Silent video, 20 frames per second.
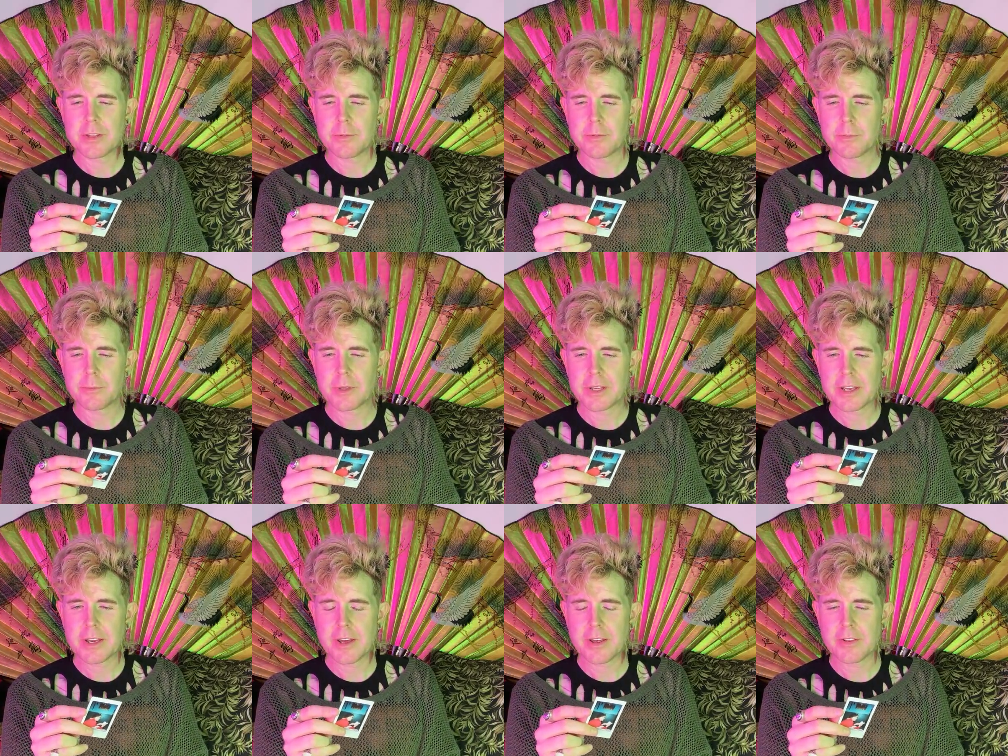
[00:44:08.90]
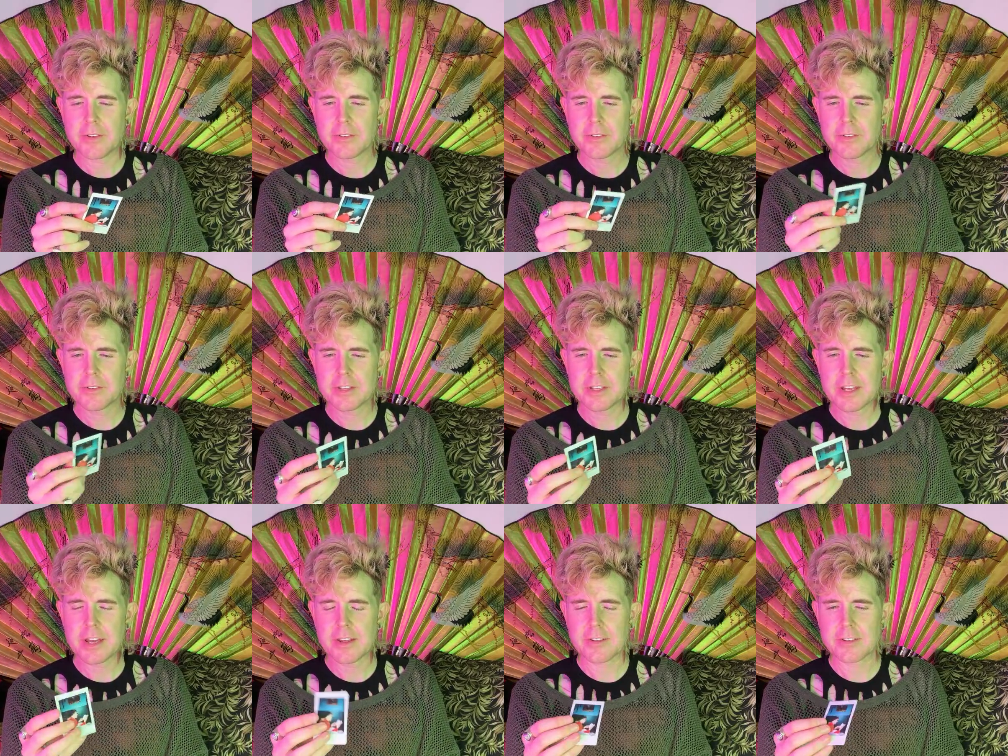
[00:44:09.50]
because
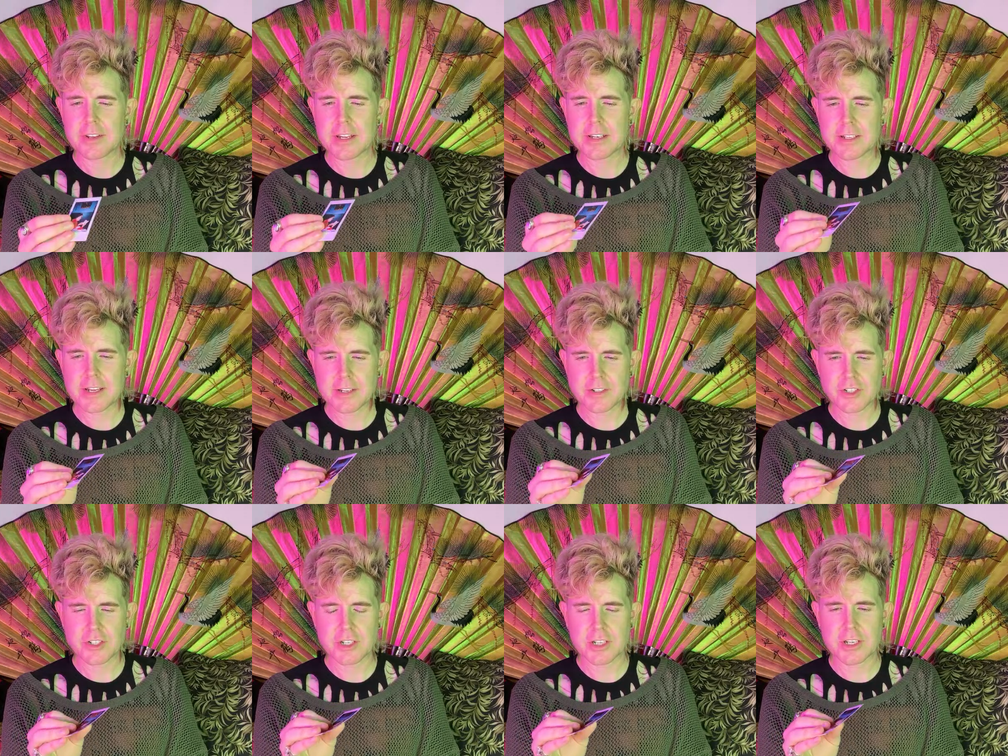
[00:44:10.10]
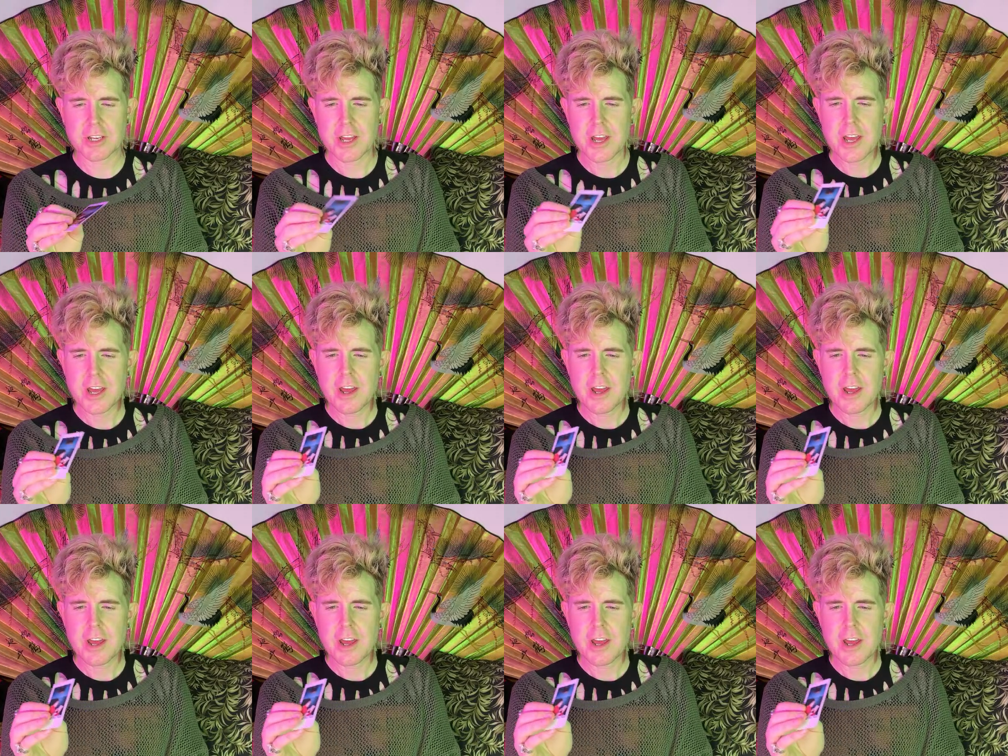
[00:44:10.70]
he has ADHD,